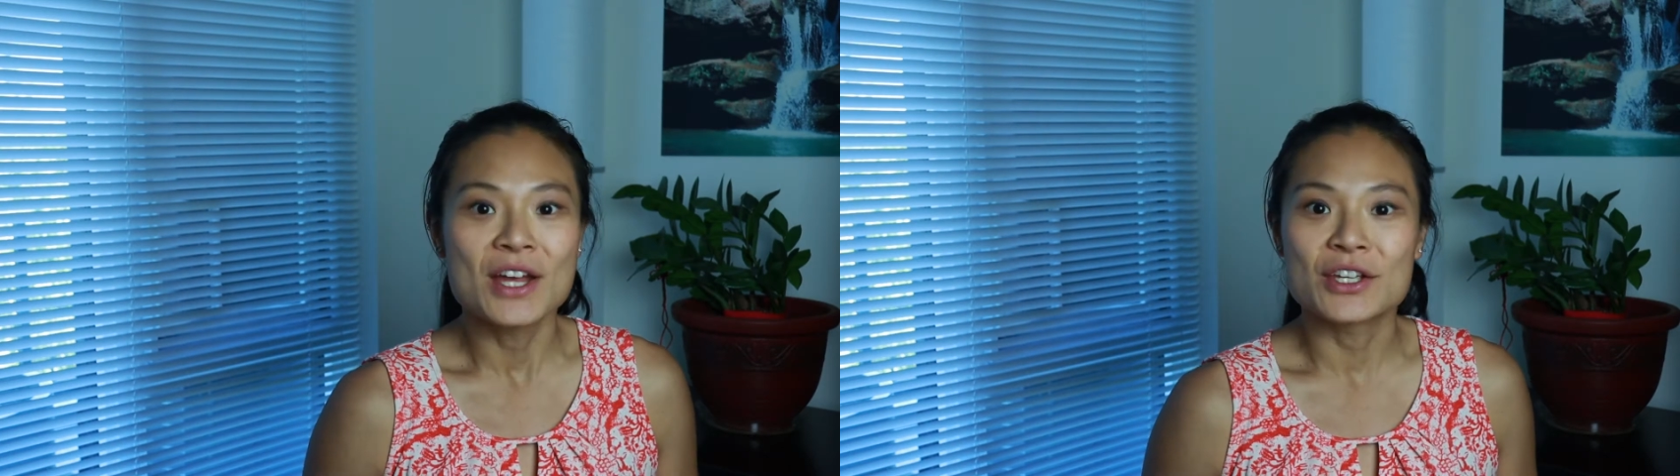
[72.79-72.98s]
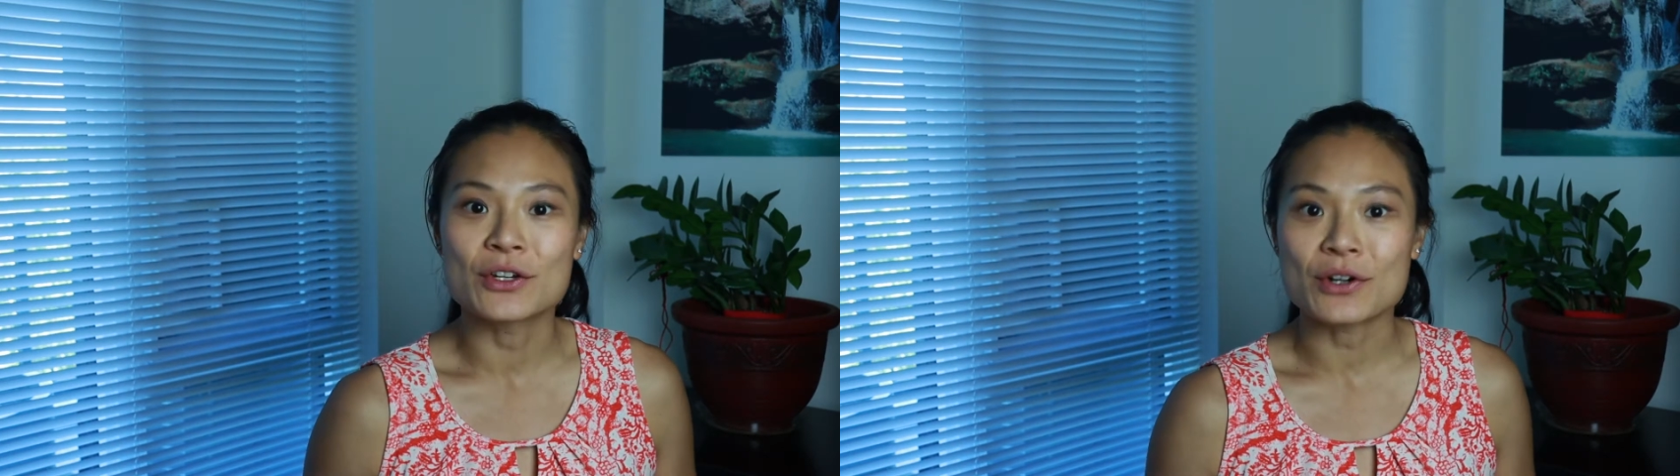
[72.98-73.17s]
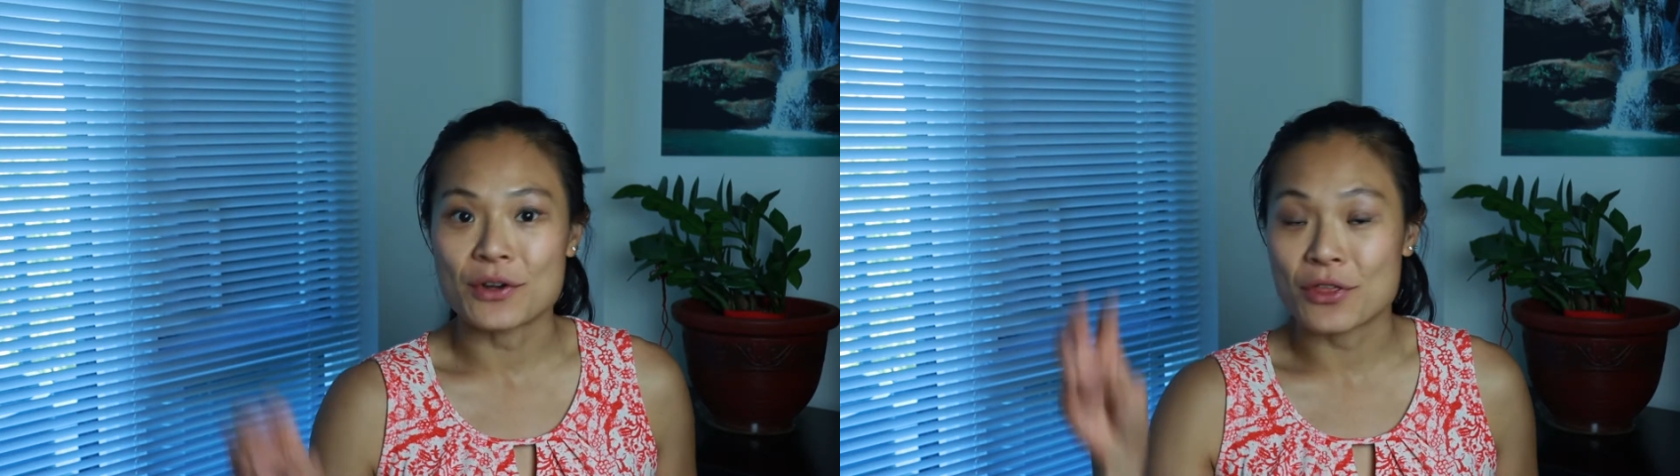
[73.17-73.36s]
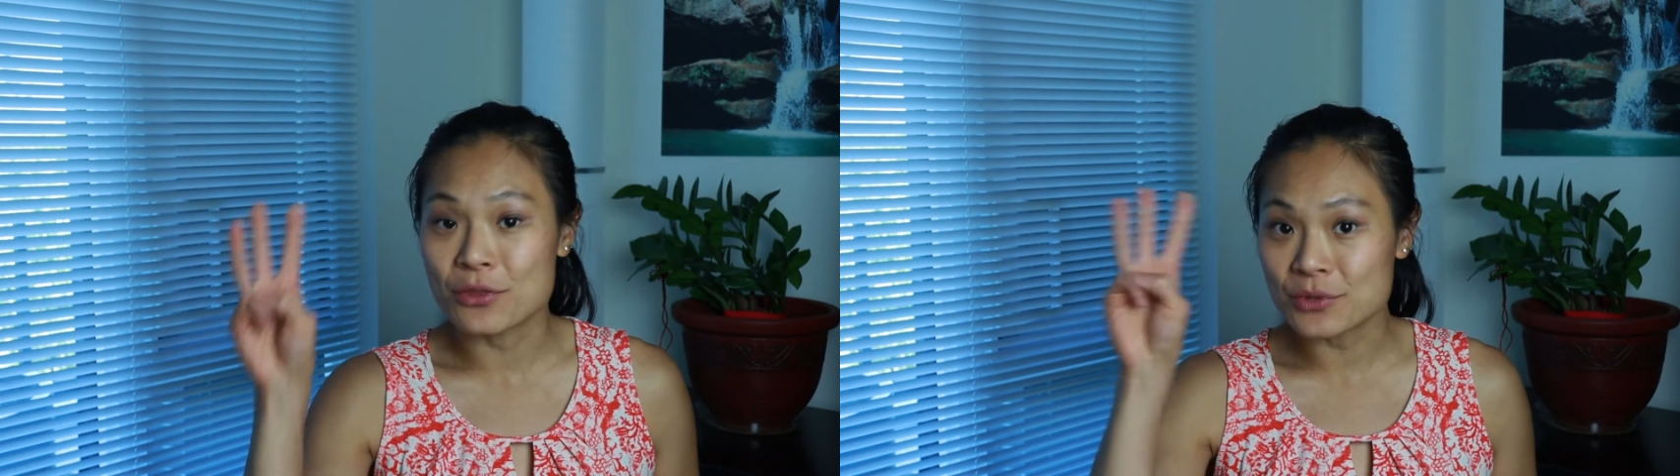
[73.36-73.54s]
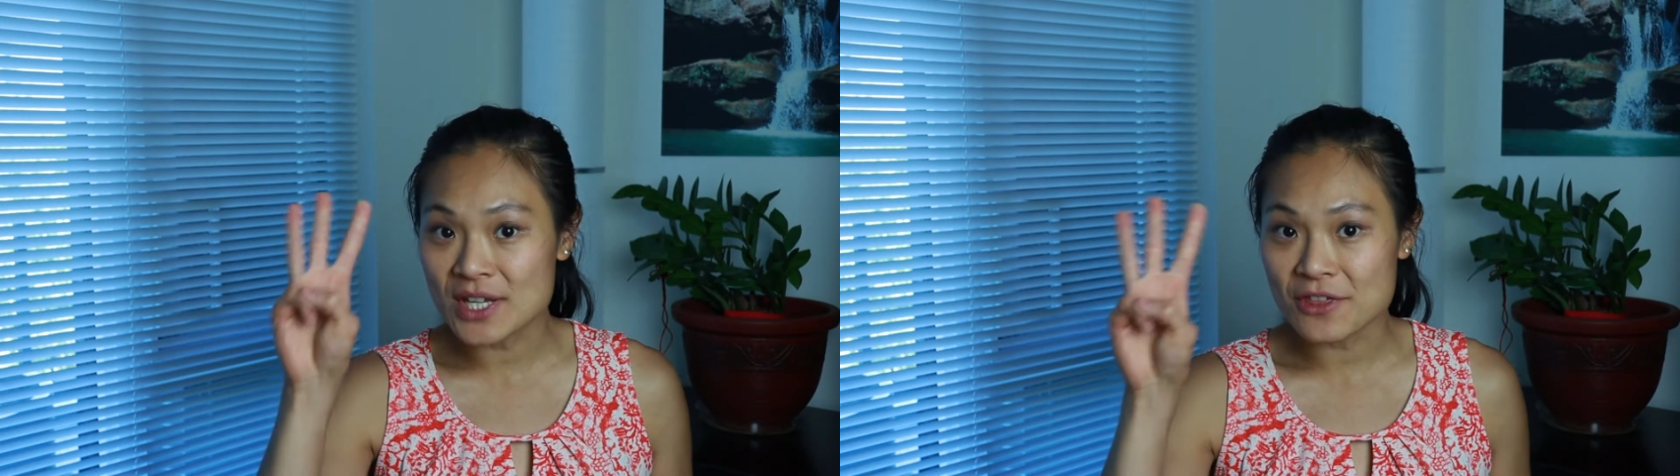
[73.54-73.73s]
Here are
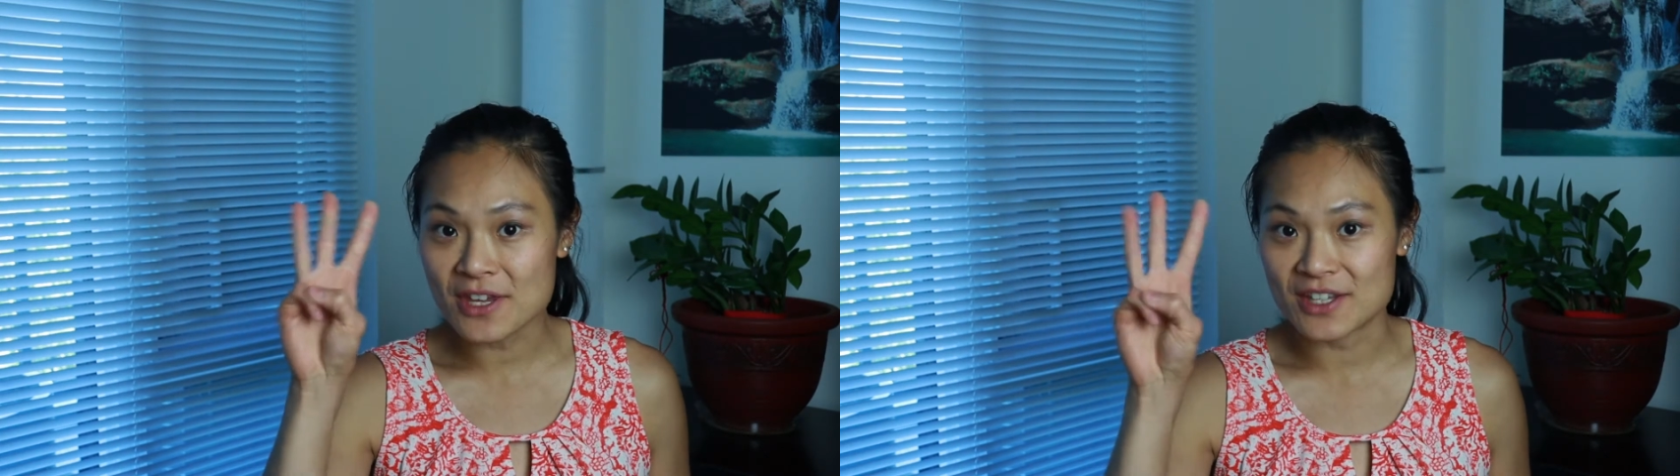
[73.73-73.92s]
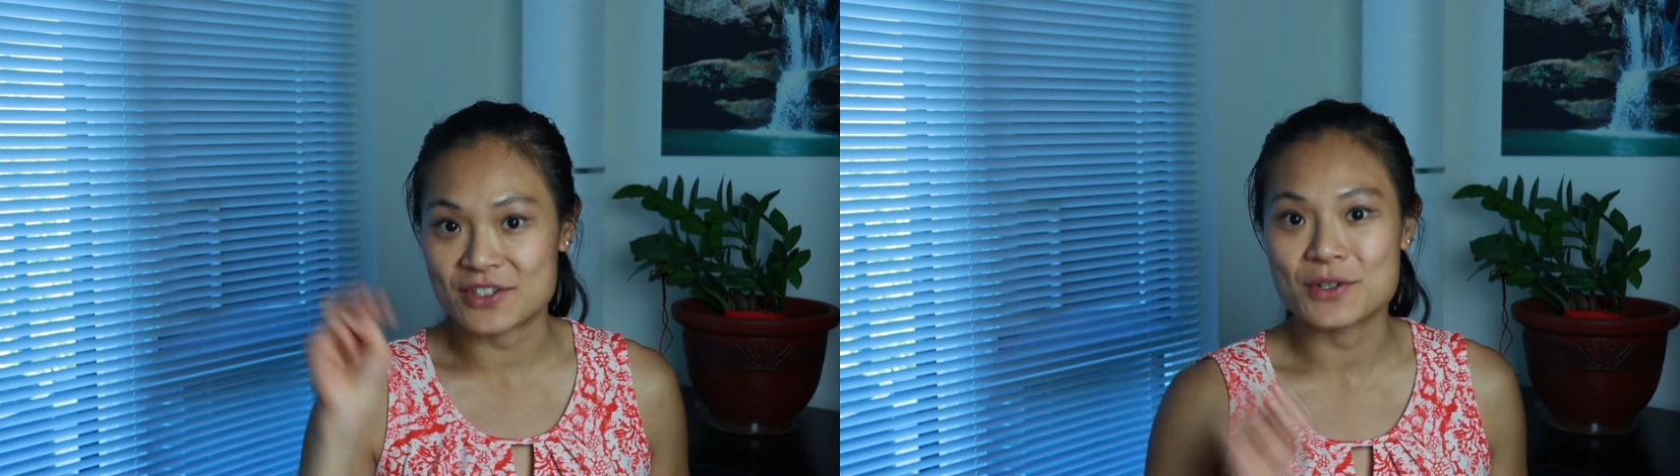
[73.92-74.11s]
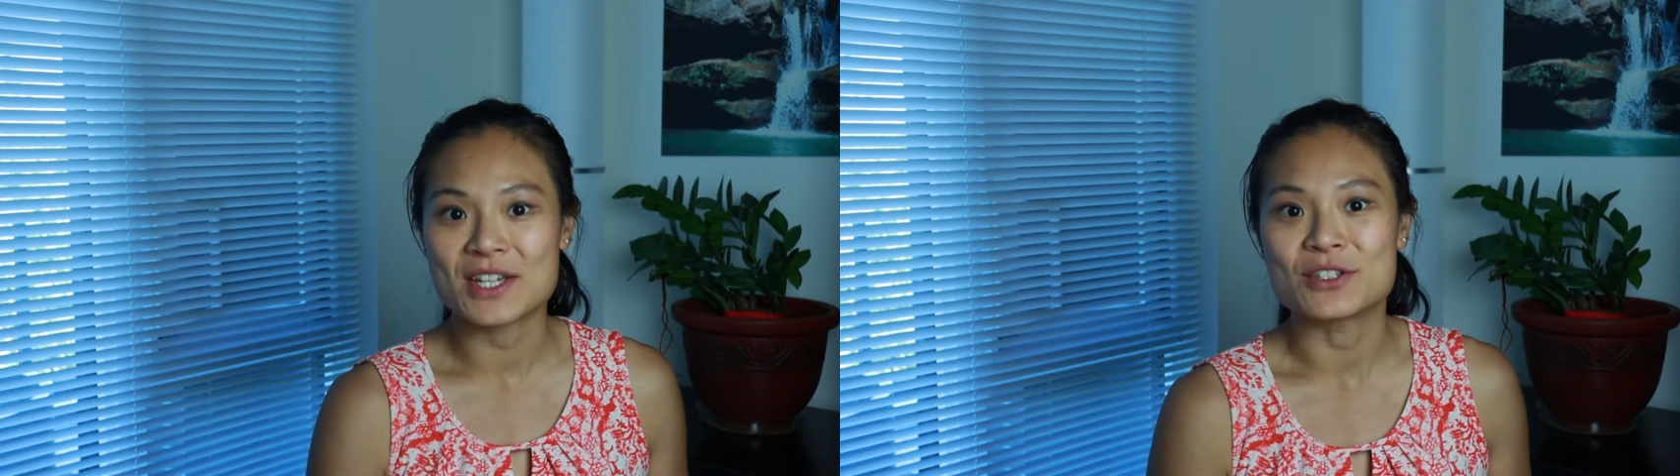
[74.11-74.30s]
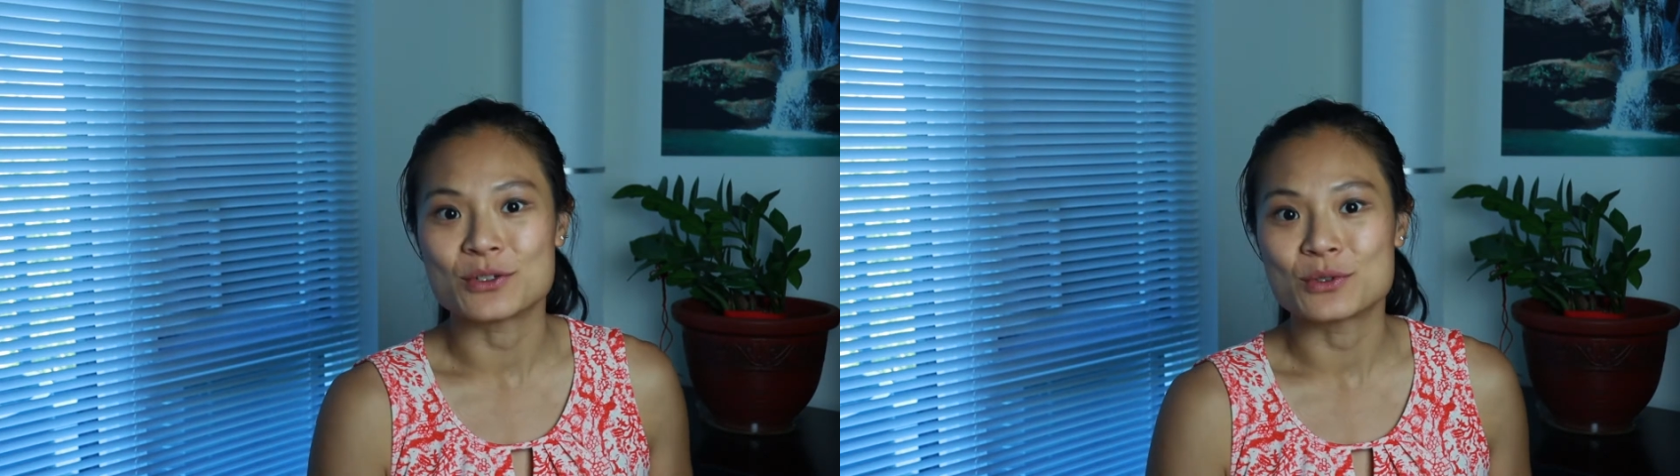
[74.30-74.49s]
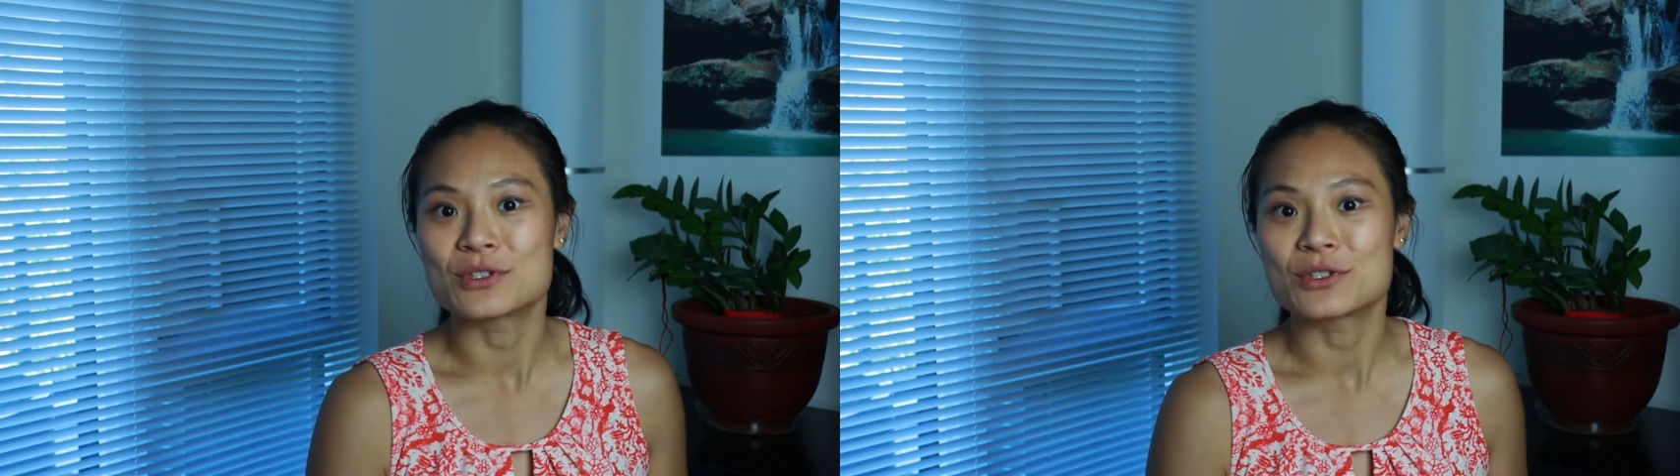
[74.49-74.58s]
three things you can do